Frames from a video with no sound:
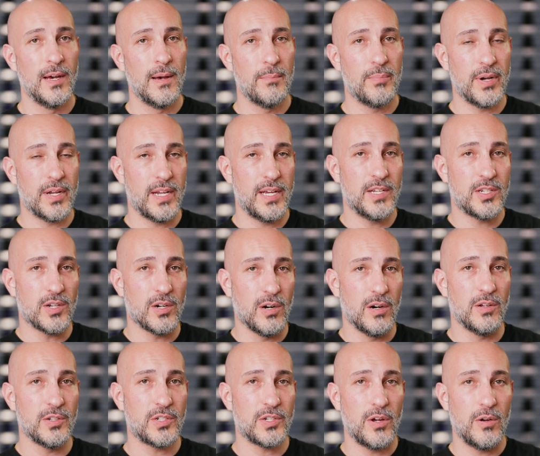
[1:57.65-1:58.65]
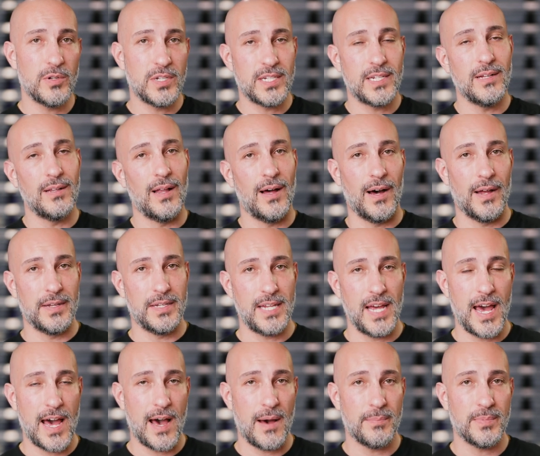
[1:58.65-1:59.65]
but is also still
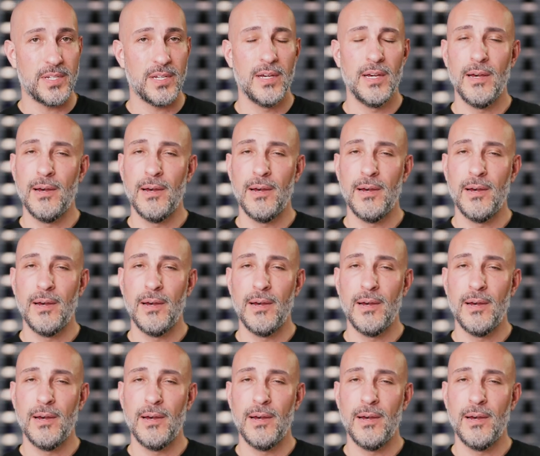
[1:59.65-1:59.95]
untapped.